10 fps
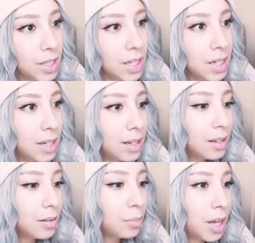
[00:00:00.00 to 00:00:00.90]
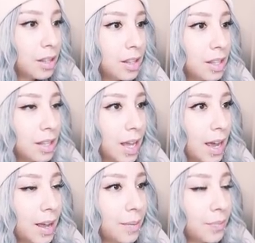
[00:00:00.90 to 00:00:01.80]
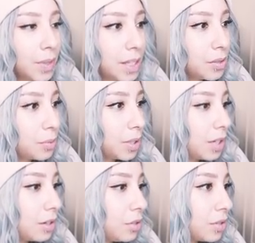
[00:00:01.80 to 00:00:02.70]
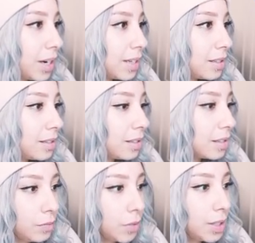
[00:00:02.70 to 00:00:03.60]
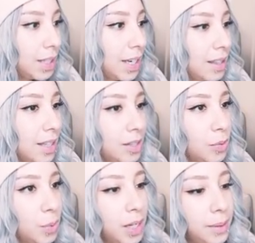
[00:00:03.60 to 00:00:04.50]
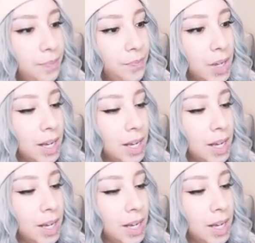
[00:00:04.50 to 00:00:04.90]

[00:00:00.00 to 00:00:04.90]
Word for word: D, but other than that, that's a really good dress. See this one?